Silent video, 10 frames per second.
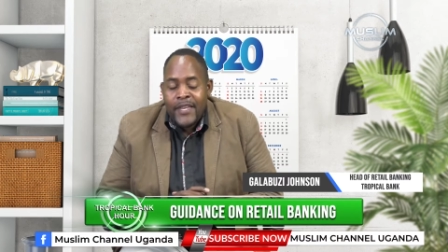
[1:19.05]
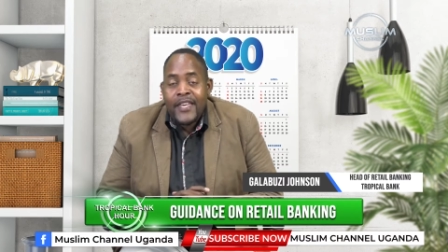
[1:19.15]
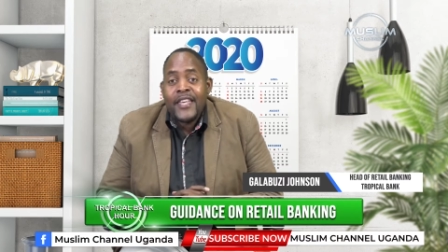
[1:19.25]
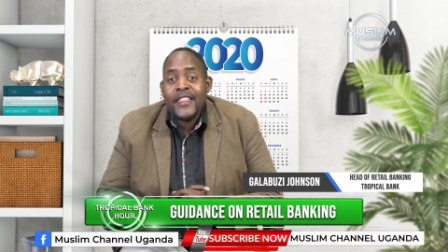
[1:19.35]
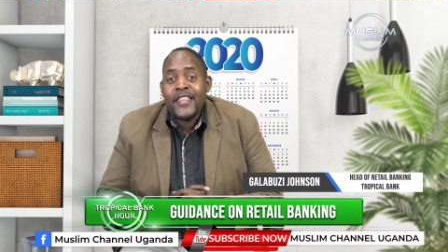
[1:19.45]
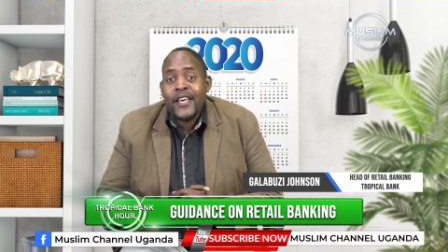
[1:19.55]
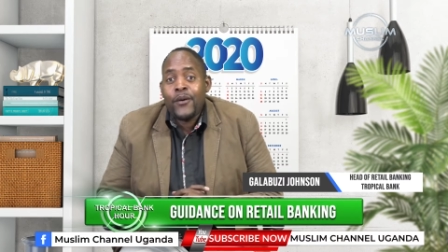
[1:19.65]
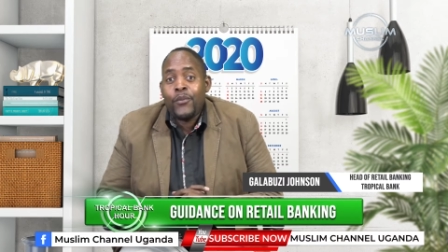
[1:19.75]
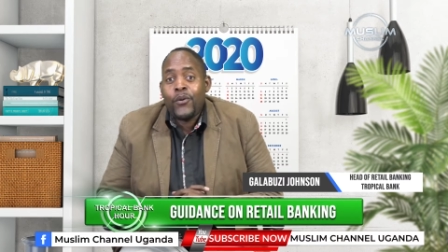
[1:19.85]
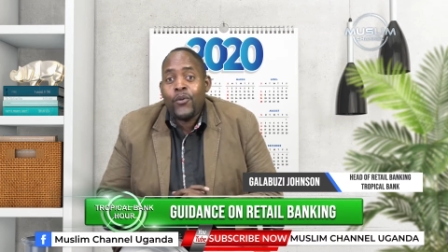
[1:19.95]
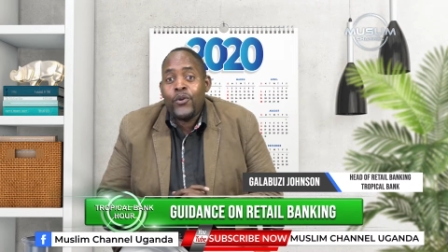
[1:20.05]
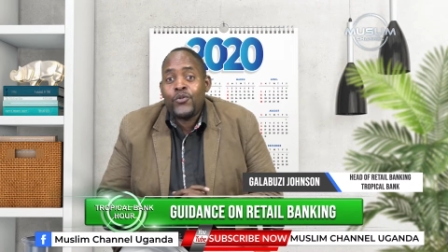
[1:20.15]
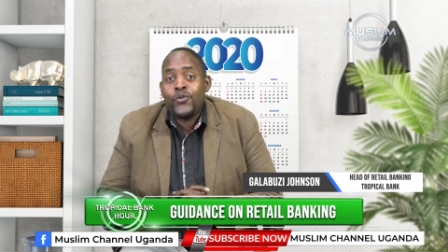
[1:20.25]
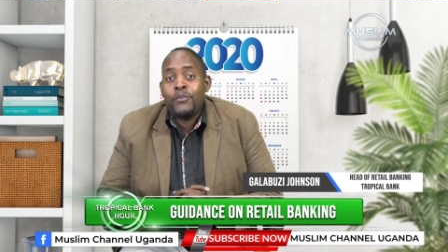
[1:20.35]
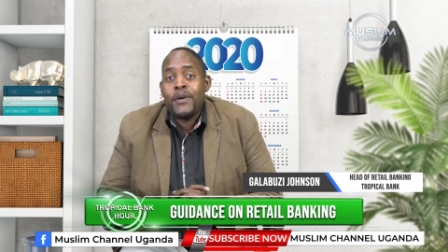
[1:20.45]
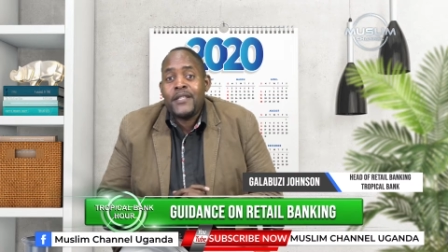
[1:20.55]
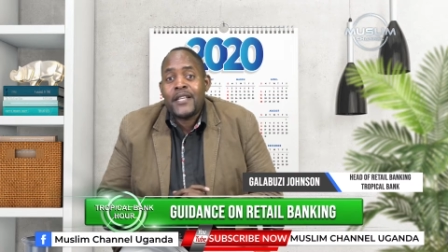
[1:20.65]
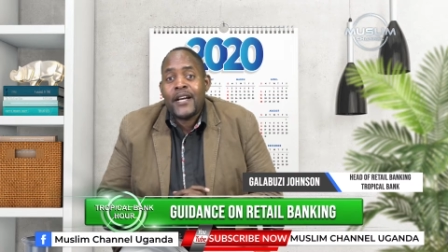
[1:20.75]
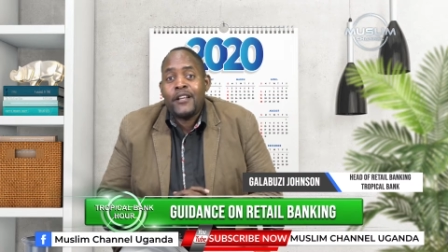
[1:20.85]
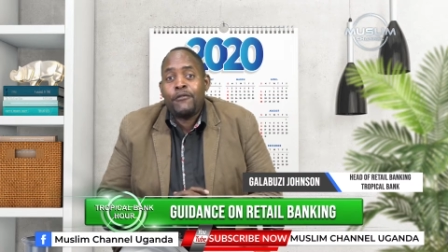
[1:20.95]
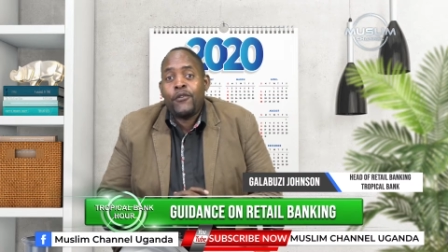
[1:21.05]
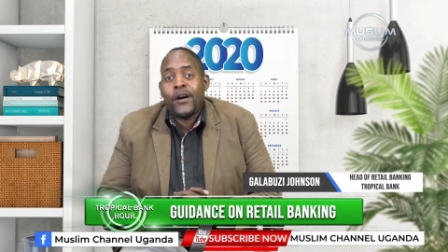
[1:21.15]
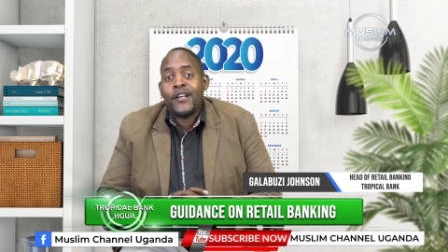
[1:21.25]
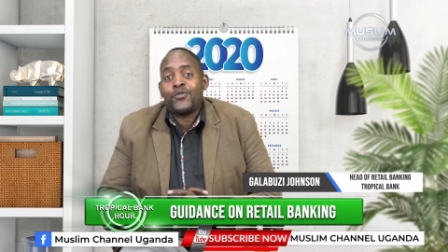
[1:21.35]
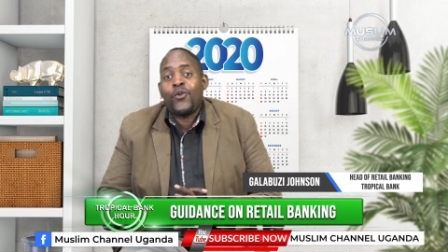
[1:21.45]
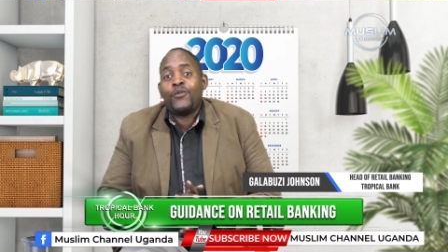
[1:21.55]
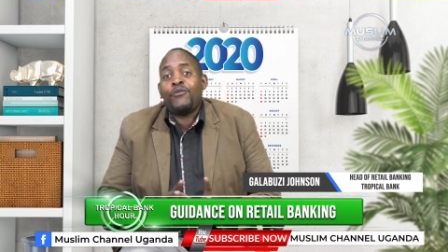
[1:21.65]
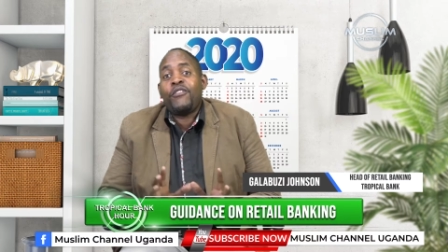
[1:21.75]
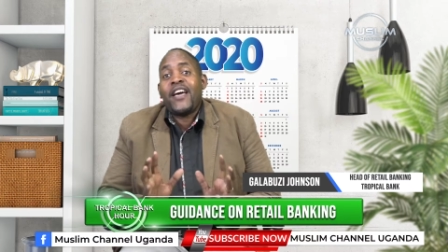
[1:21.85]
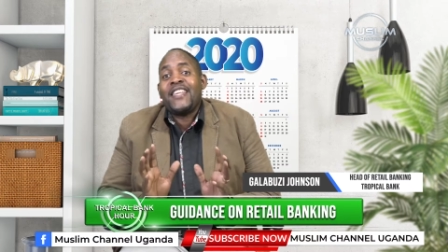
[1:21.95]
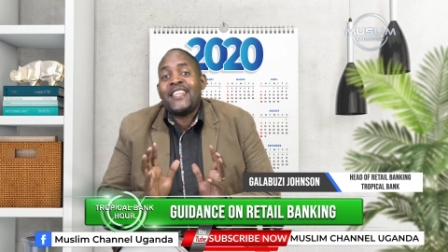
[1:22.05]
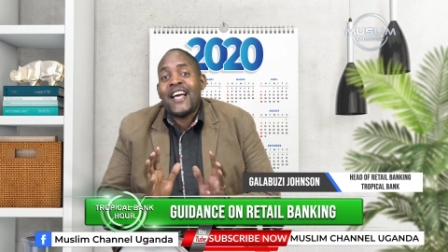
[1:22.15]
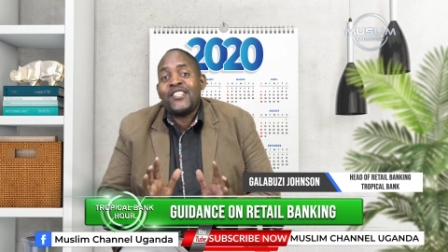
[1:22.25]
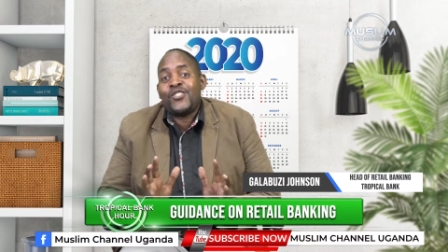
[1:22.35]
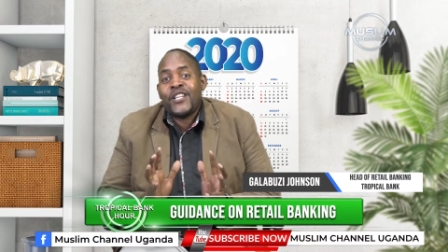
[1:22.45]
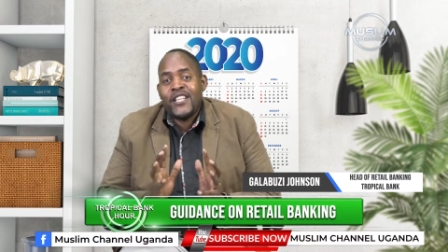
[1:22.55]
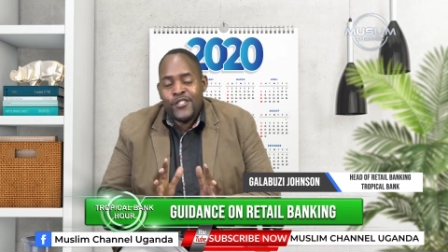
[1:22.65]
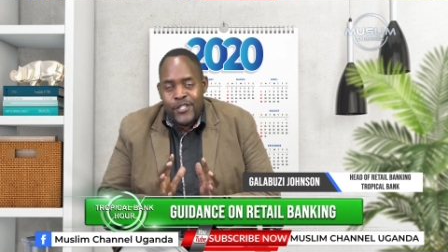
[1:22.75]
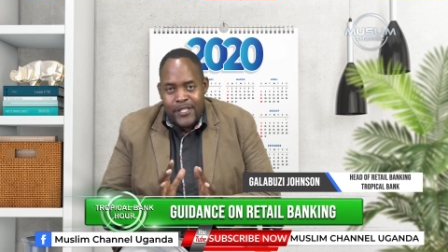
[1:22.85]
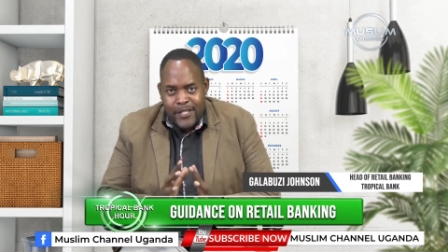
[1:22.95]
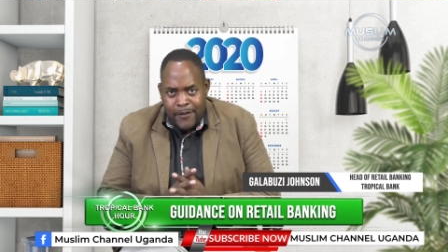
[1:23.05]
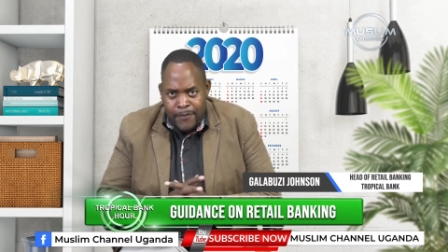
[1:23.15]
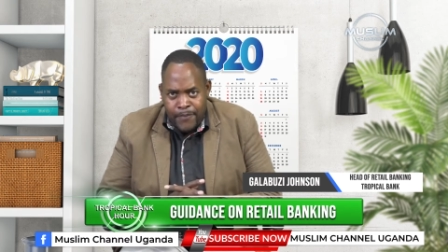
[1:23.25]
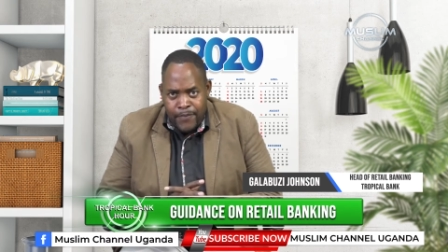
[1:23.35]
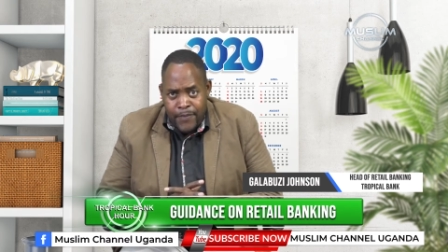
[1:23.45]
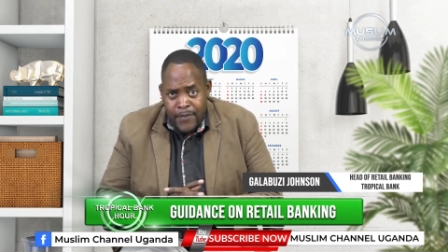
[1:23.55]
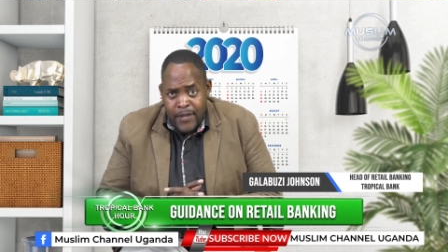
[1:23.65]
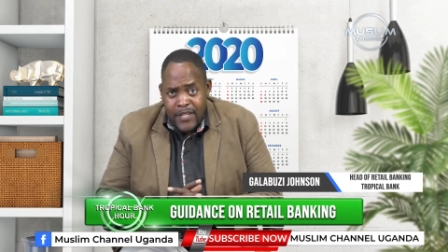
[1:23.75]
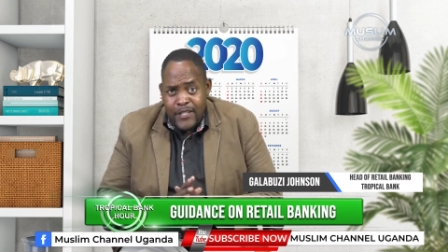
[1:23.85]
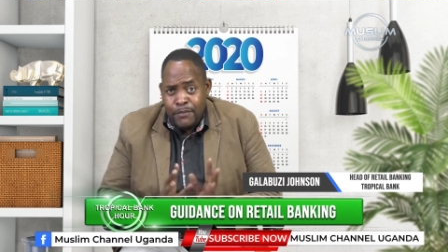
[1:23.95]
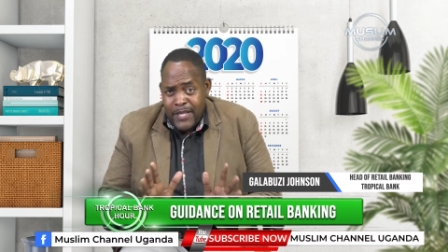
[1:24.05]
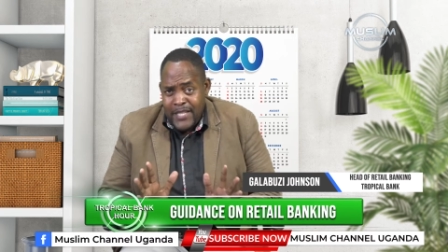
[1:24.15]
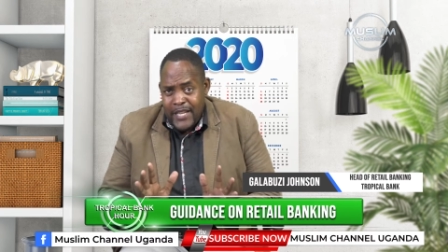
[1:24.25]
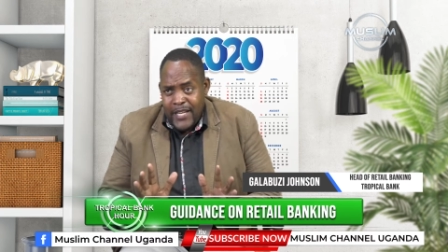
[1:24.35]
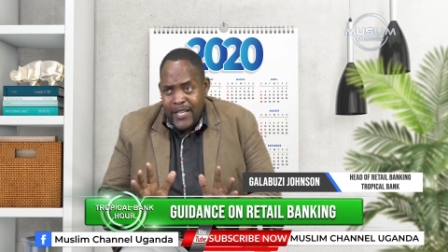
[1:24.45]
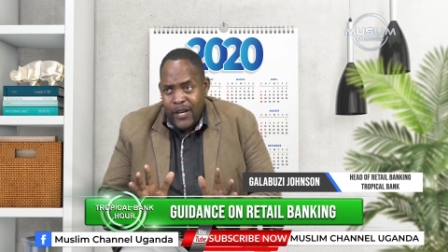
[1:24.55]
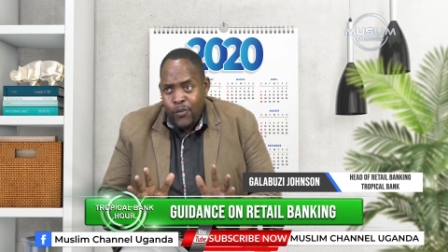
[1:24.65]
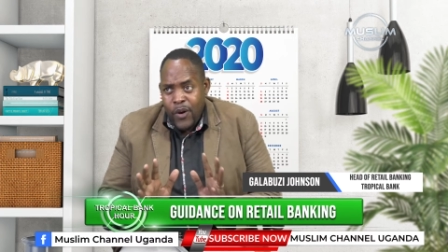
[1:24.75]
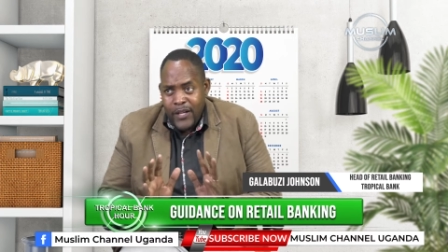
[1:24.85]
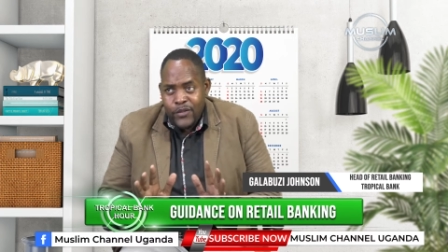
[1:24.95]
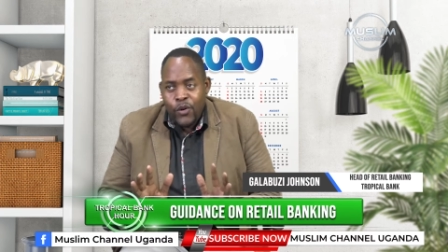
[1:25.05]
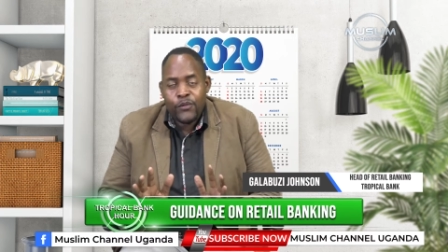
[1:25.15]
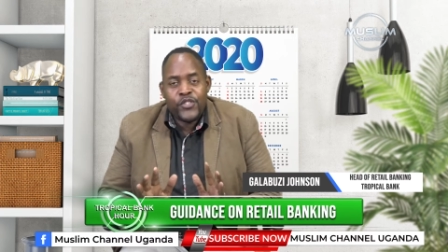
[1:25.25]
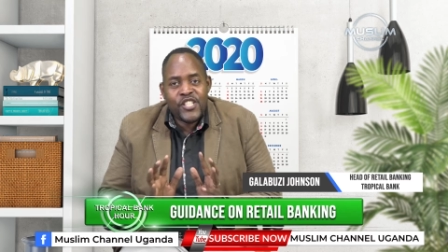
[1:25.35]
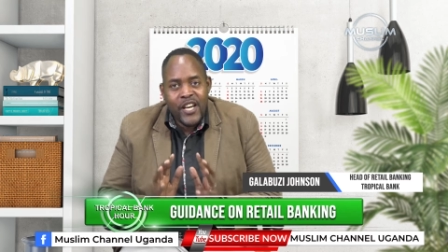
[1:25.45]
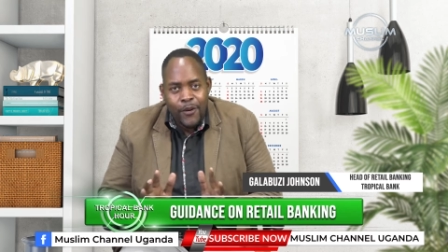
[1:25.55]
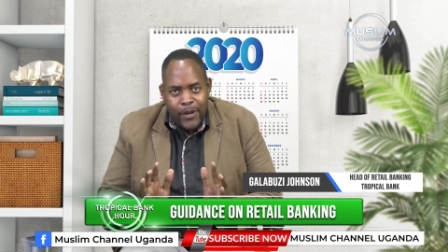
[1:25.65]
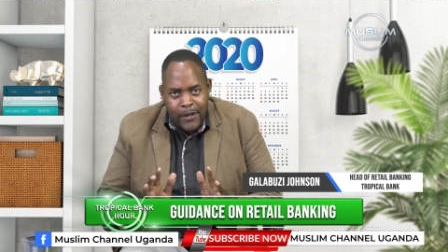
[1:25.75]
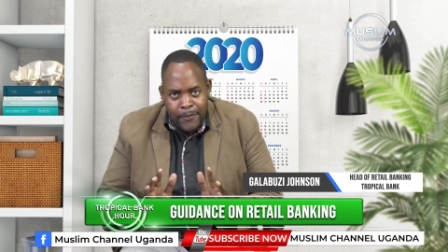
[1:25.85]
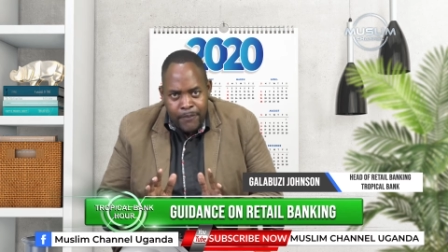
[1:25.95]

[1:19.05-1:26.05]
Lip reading: In there, we're going to basically focus on financial literacy. It is basically a world of sharing.